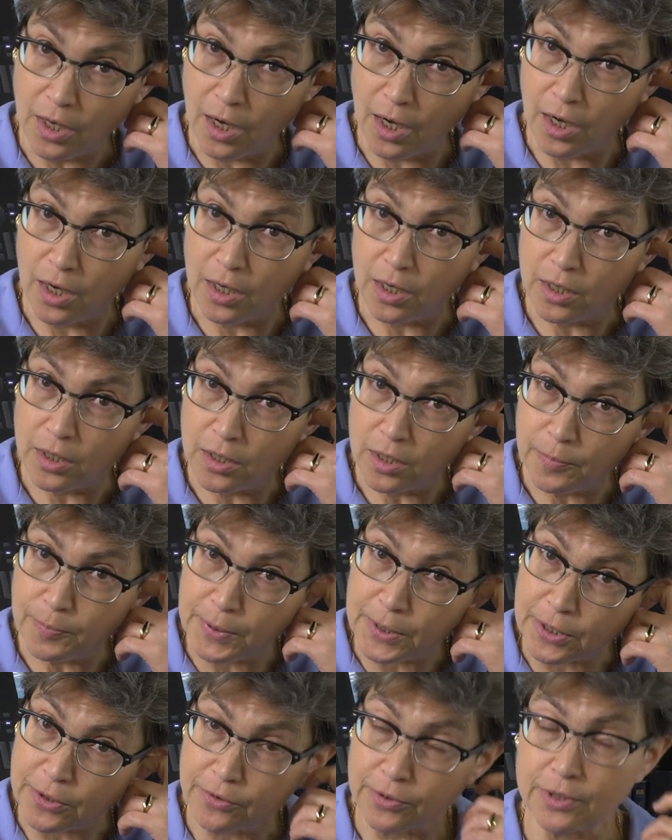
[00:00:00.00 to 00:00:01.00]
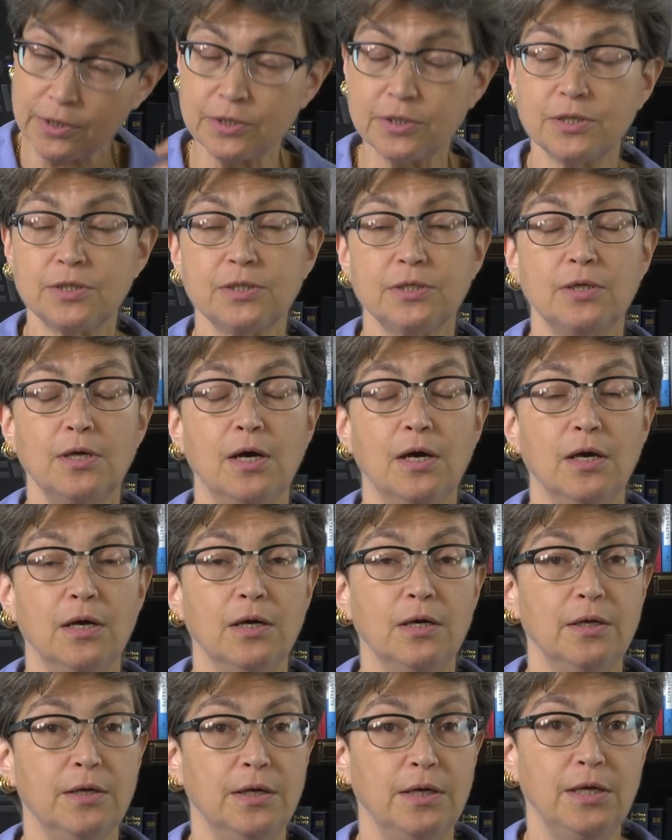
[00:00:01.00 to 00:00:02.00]
uh, appearance,
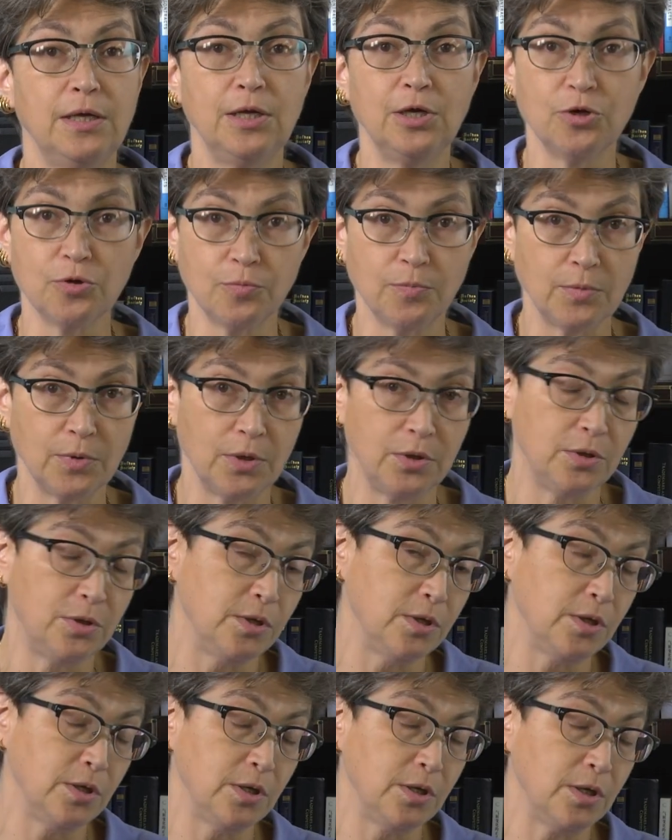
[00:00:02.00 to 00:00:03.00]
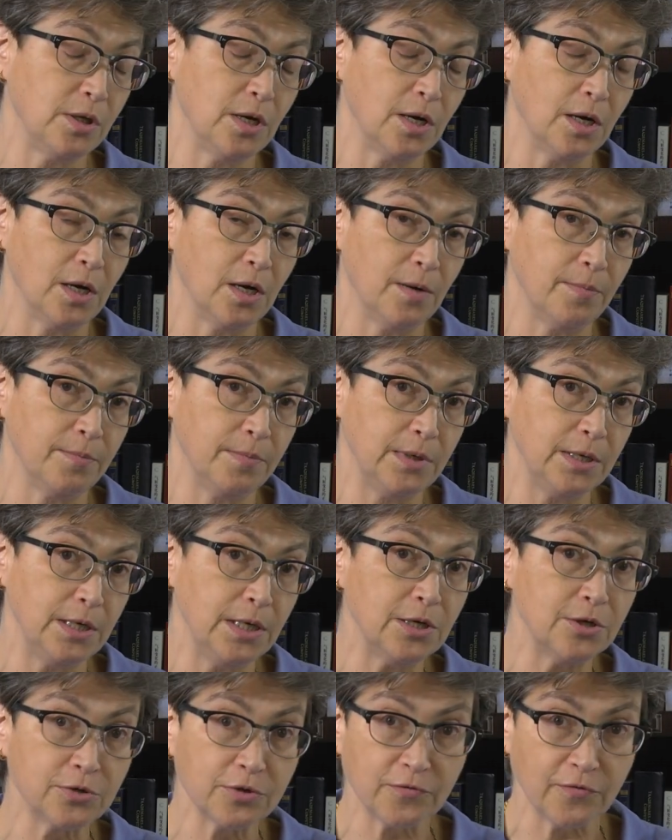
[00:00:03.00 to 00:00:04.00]
uh, ear, the um,
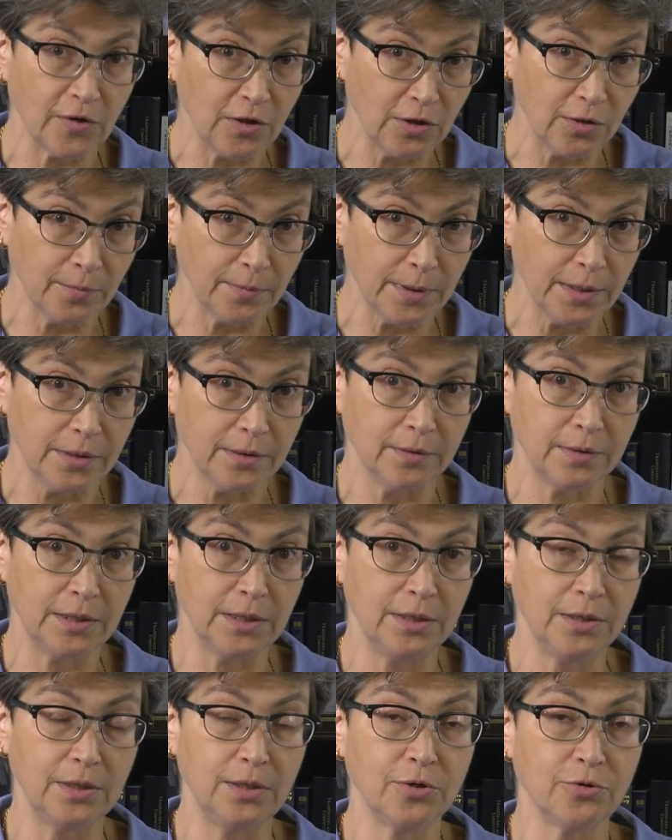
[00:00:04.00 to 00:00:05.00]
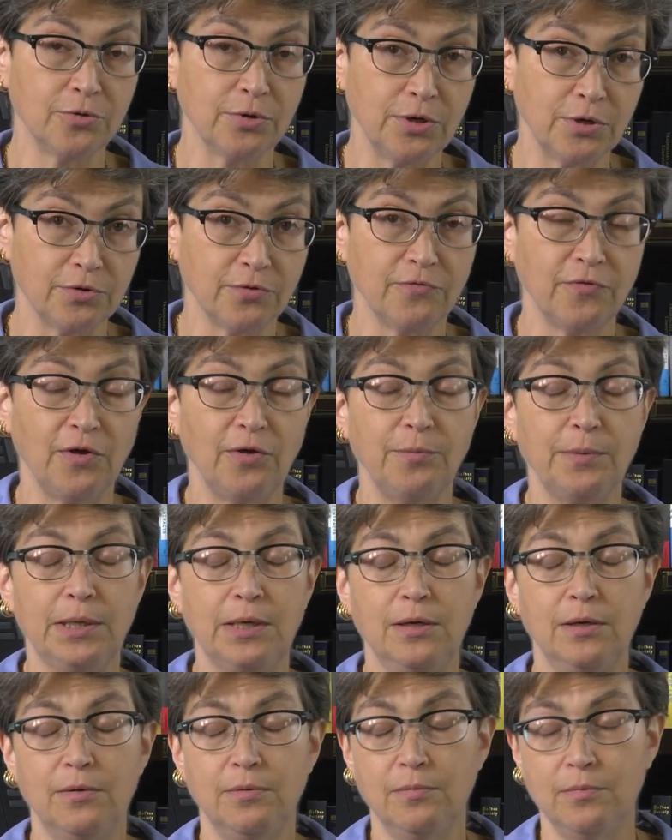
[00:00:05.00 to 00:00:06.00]
ear development, inner ear
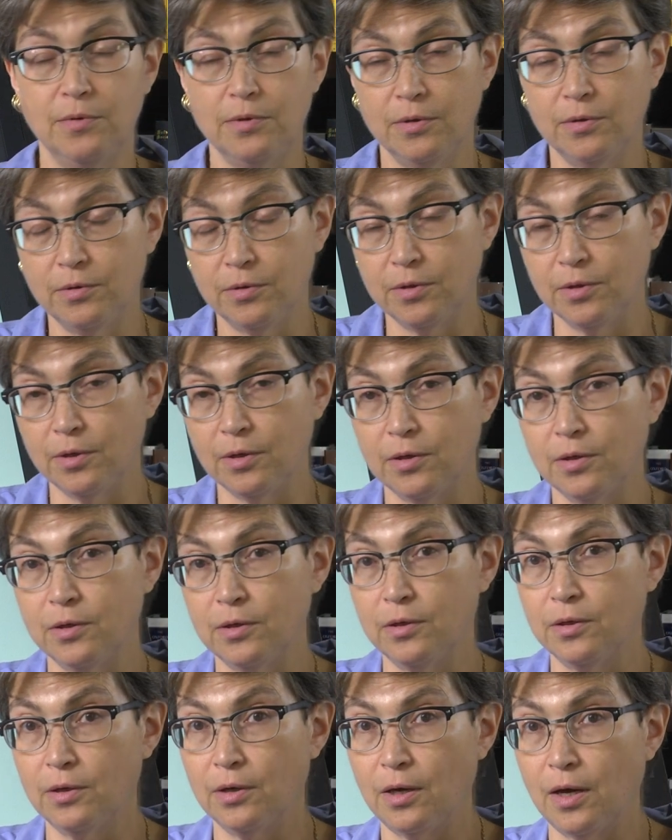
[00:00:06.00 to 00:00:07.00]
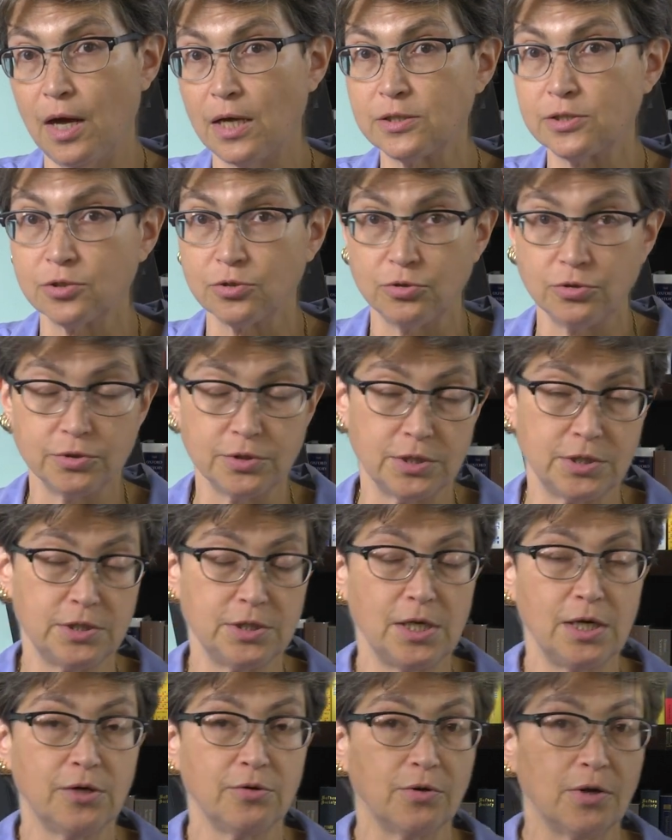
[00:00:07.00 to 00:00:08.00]
development, the ossicles,
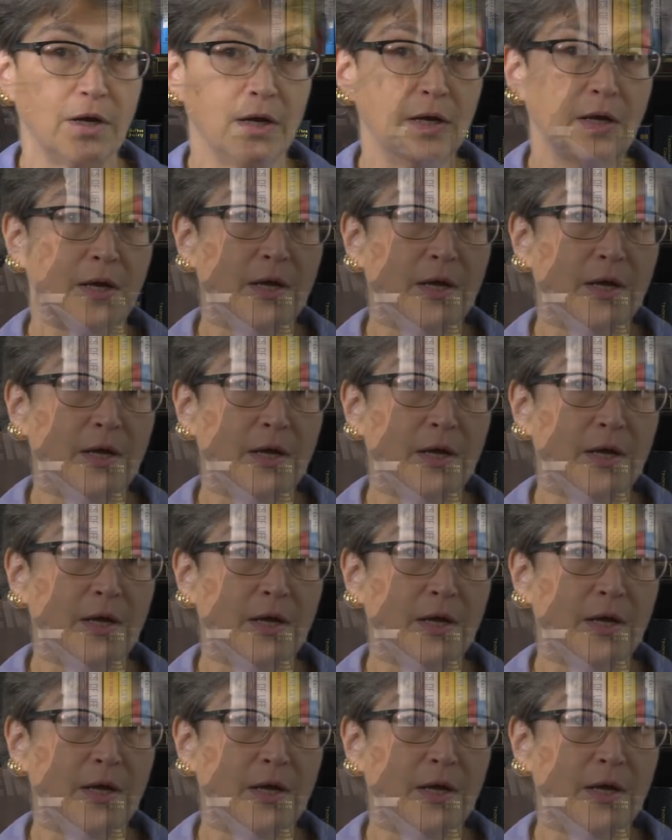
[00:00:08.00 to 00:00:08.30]
etc.